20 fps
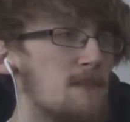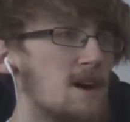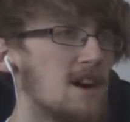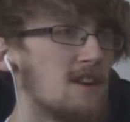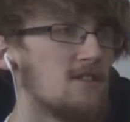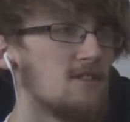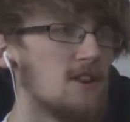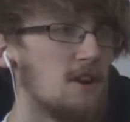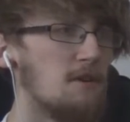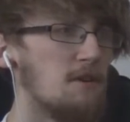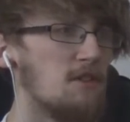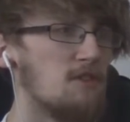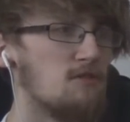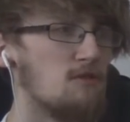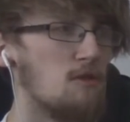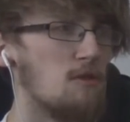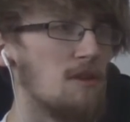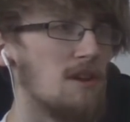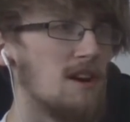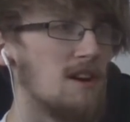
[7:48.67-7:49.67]
Mike's going
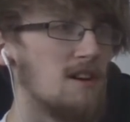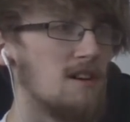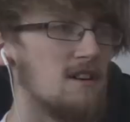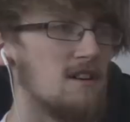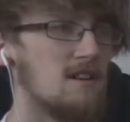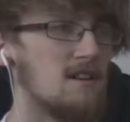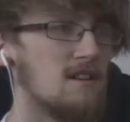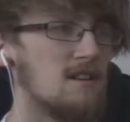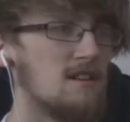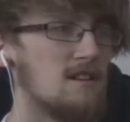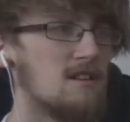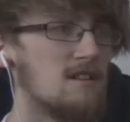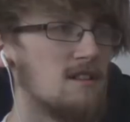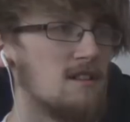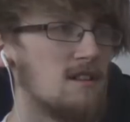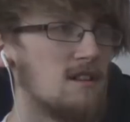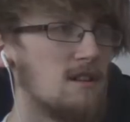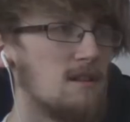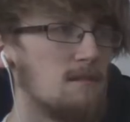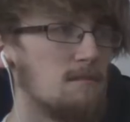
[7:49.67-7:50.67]
through a lot.
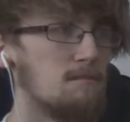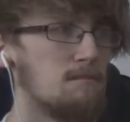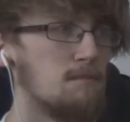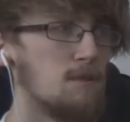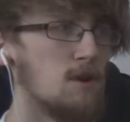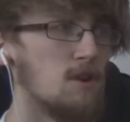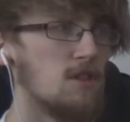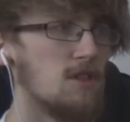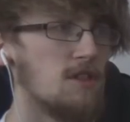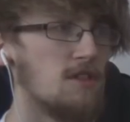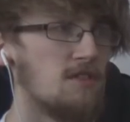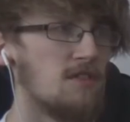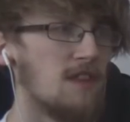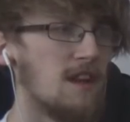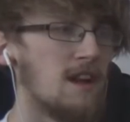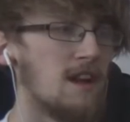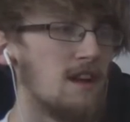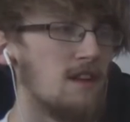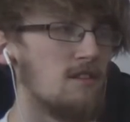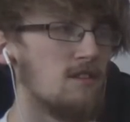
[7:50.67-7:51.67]
But the
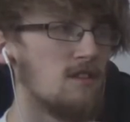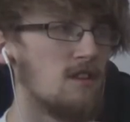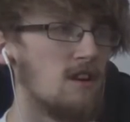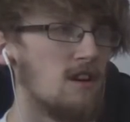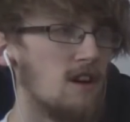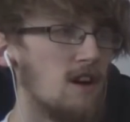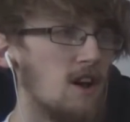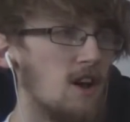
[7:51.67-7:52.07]
thing is,